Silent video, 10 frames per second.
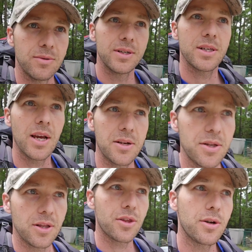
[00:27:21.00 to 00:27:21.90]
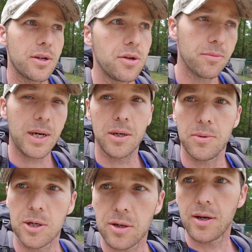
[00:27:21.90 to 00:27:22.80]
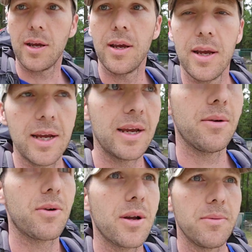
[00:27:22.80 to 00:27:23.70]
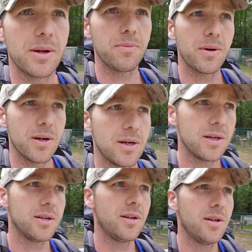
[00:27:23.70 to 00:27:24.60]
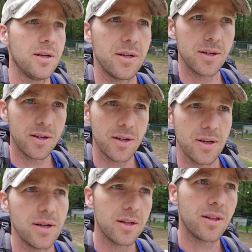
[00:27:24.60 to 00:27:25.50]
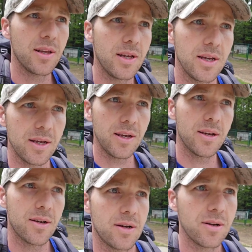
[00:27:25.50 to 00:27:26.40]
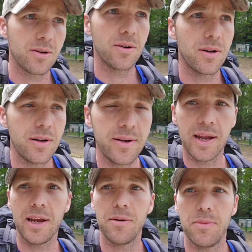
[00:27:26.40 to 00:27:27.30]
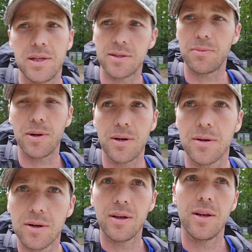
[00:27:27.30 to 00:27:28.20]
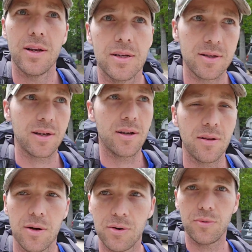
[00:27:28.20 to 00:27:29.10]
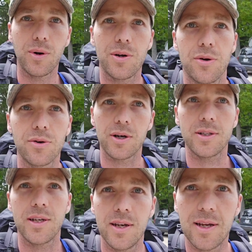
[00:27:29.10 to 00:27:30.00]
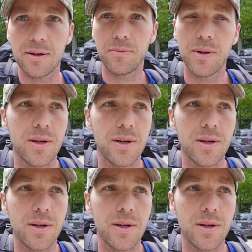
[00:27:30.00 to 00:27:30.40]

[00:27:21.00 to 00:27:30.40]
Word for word: We just got to the thirty-two mile mark, and we're coming up on the dam that's up here. It's like a low water crossing dam.